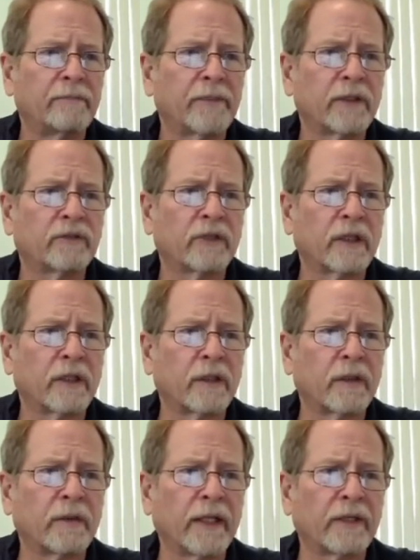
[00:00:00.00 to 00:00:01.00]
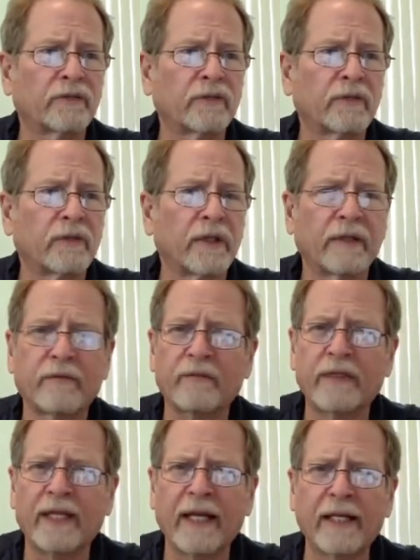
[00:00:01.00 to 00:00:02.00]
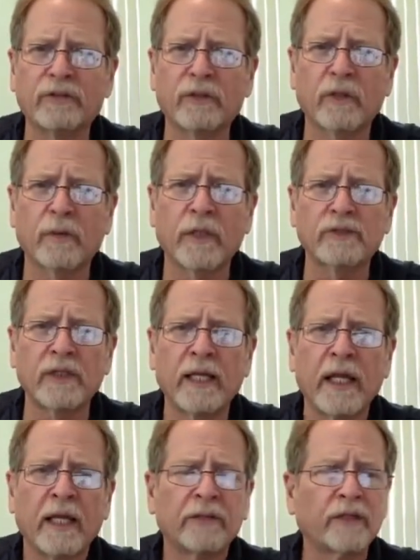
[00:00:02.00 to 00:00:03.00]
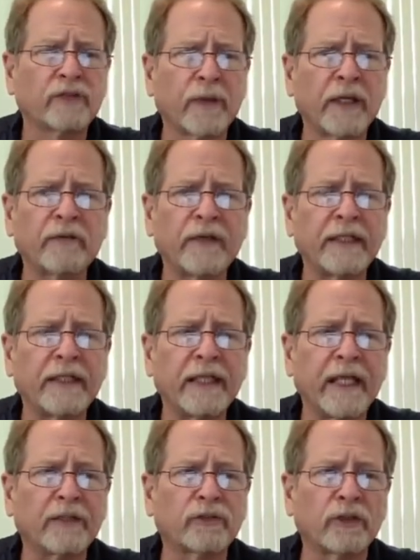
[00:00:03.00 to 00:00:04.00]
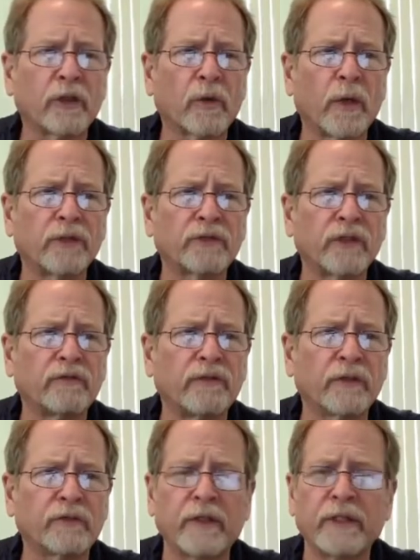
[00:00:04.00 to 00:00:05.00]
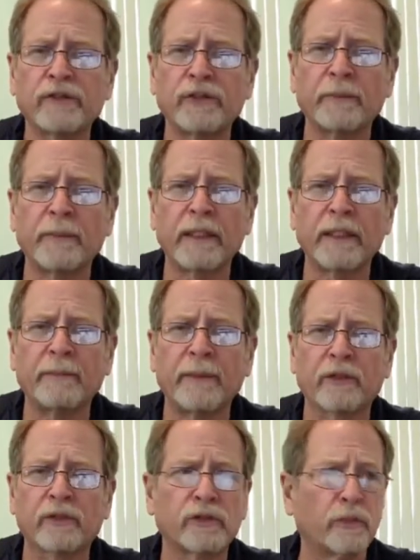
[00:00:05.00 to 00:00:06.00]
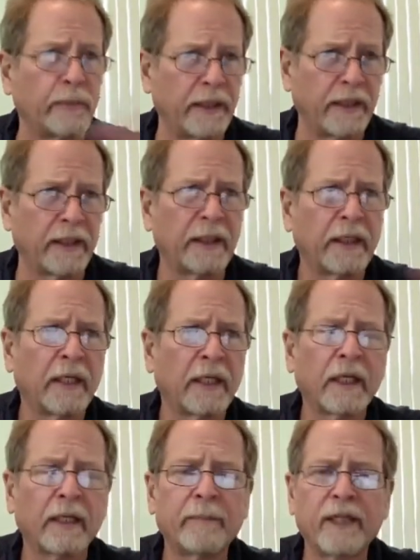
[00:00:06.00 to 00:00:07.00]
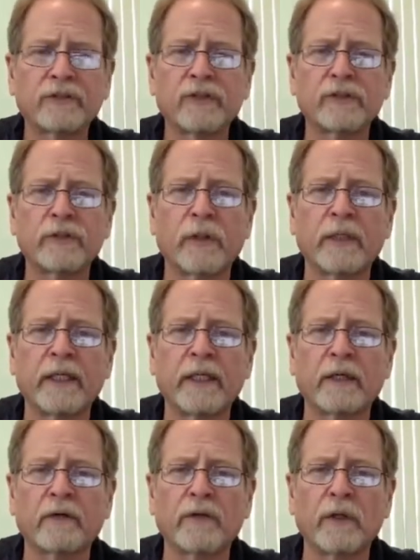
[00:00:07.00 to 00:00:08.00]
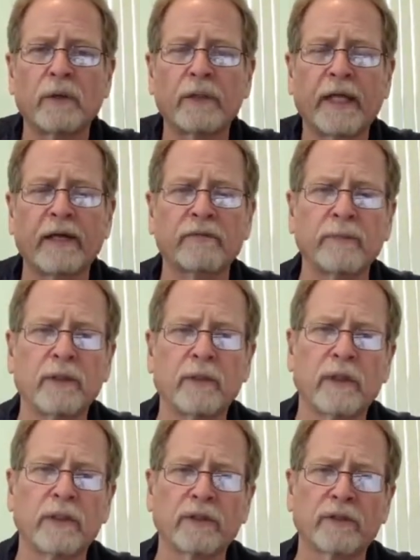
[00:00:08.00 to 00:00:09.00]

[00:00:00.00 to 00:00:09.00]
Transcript: So that's. Did I answer your question, Desiree? If I didn't answer your question, feel free to shoot me an email or shoot me a message on here. If you don't have me on your